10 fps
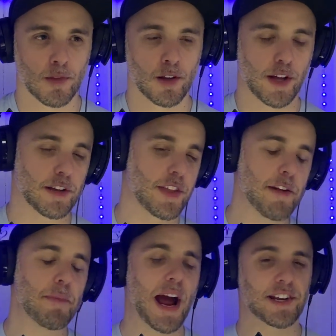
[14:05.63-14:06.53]
Like they
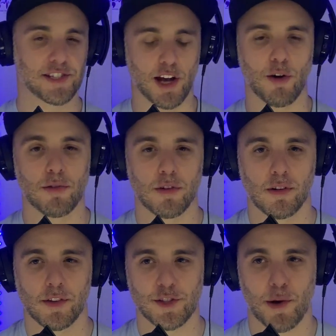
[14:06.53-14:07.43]
maxed out.
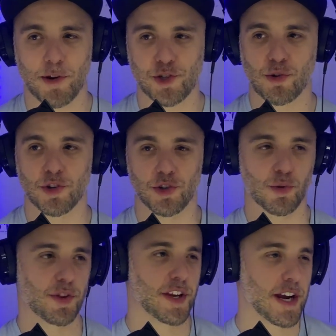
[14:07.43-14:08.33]
There's not much you can do
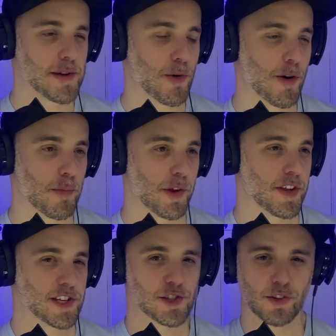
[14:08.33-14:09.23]
with it anymore, but
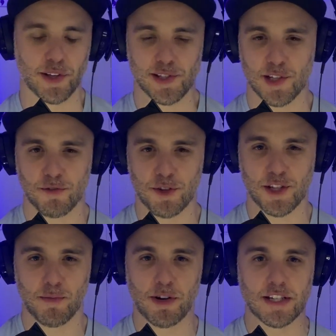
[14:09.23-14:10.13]
they still exist for
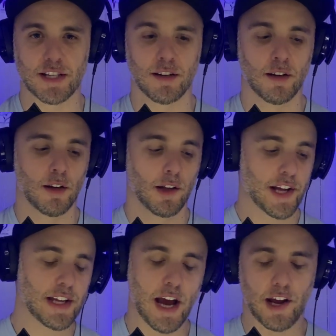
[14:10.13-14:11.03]
some reason.
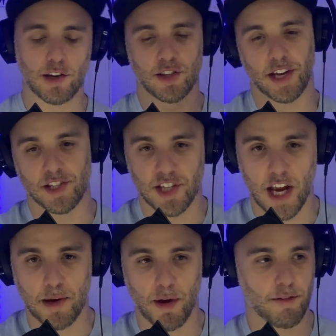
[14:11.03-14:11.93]
Like, yeah, I can like
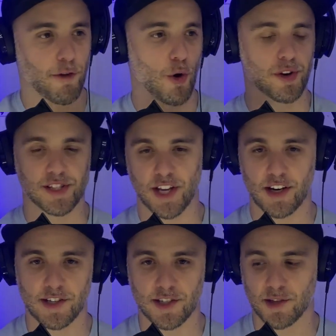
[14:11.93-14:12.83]
scan my phone and send
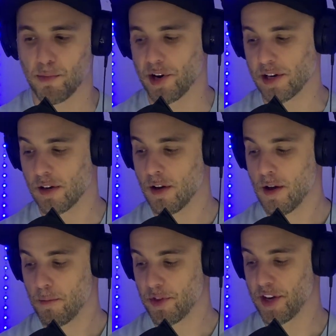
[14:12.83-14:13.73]
it to somebody,
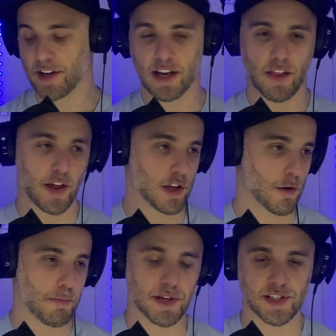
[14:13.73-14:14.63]
but then again, like your
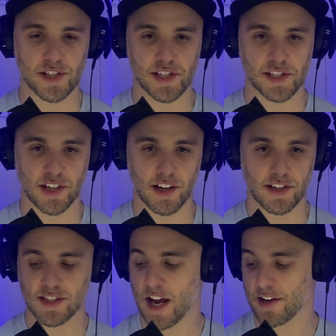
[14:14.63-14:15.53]
business isn't gonna
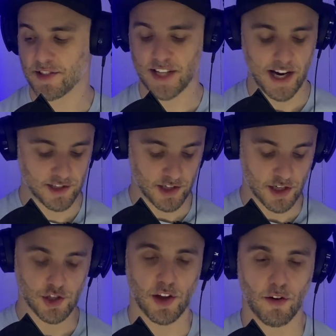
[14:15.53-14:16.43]
start texting
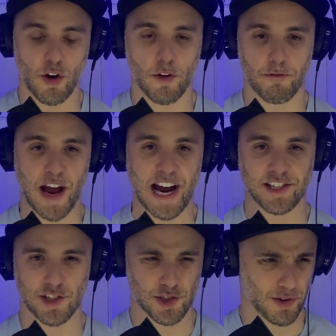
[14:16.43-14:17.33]
each other all
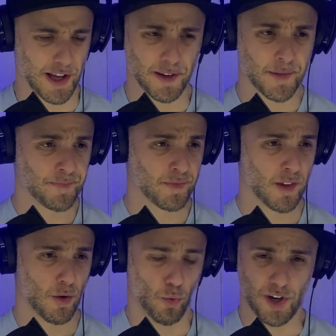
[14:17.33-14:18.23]
faxes. So like,
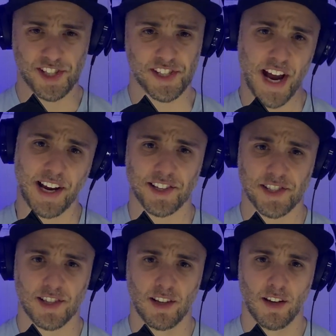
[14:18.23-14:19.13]
what's
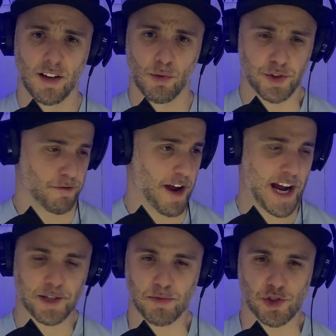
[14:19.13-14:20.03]
next with the
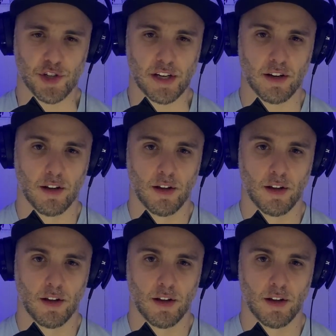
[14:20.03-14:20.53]
fax machine?